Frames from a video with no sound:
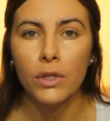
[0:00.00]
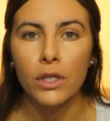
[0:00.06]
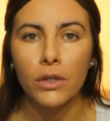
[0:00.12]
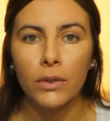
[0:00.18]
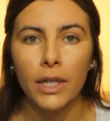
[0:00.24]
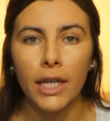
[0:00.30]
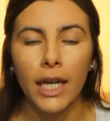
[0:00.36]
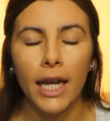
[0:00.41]
was
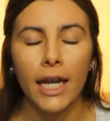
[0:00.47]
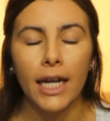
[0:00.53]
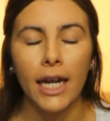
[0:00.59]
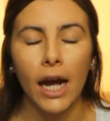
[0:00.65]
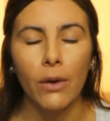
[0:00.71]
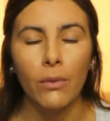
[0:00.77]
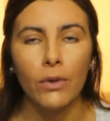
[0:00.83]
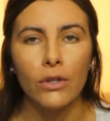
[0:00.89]
doing it,
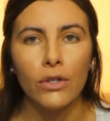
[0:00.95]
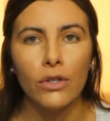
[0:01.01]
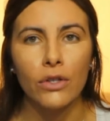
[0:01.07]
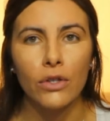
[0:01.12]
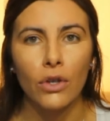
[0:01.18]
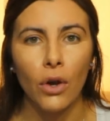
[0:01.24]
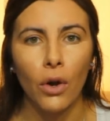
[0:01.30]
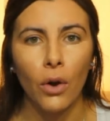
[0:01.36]
and I was
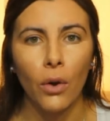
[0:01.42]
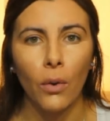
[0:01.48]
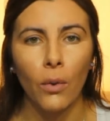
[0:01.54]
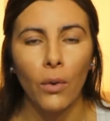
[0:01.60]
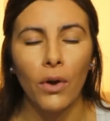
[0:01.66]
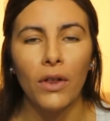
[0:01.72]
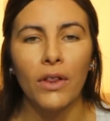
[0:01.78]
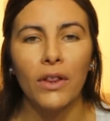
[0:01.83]

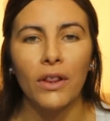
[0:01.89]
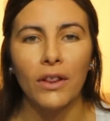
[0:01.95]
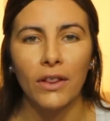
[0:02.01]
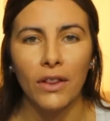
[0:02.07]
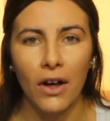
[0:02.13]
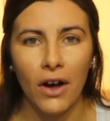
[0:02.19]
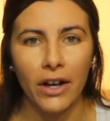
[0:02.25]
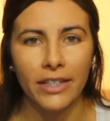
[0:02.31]
so
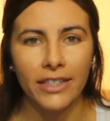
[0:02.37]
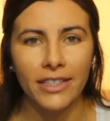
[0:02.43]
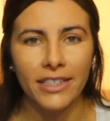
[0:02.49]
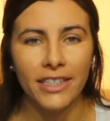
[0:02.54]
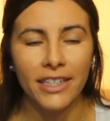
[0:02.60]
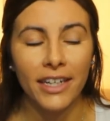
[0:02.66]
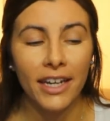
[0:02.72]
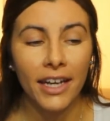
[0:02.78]

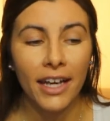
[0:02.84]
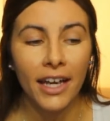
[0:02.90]
lost.